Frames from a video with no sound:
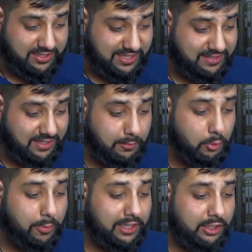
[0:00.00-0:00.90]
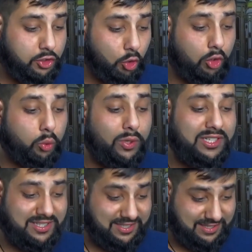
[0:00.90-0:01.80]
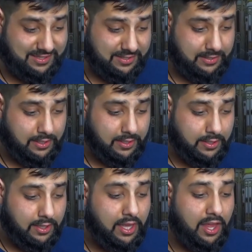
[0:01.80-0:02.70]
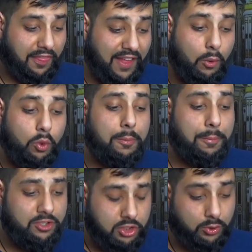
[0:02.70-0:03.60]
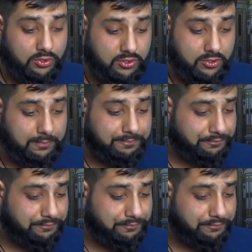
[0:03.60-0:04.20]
it says that Abu Bakr sought witnesses that were produced